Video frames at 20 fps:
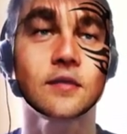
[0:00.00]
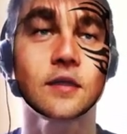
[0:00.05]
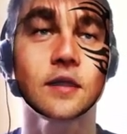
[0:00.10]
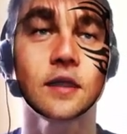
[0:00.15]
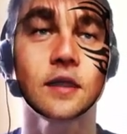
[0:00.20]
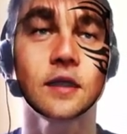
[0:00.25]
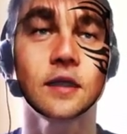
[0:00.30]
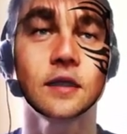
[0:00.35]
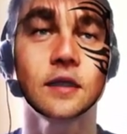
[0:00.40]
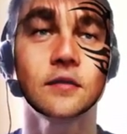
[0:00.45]

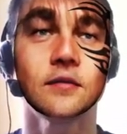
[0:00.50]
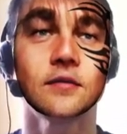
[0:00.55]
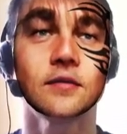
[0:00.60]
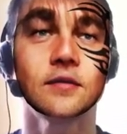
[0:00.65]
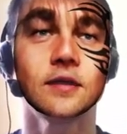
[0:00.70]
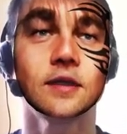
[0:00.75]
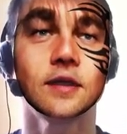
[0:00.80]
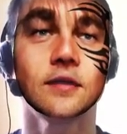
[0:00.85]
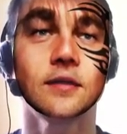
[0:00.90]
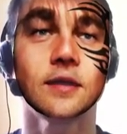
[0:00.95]
It
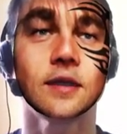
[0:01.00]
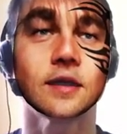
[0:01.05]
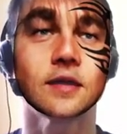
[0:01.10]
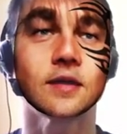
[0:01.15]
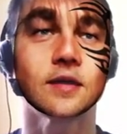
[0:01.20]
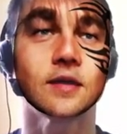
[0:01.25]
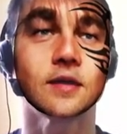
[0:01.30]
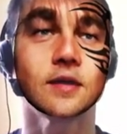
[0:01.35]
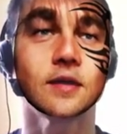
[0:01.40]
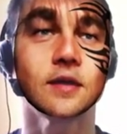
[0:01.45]
really depends
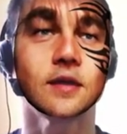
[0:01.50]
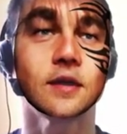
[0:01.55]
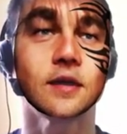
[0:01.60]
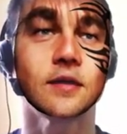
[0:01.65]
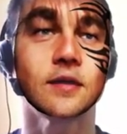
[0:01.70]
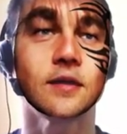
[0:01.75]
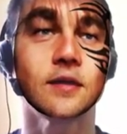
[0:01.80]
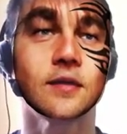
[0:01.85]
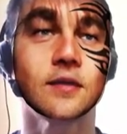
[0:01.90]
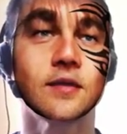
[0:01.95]
on
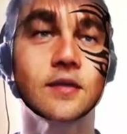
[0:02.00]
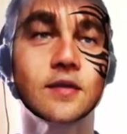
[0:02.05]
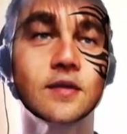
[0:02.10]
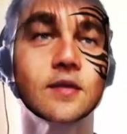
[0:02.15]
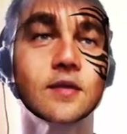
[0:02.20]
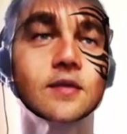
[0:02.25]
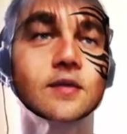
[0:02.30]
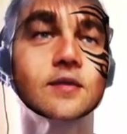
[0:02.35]
if you.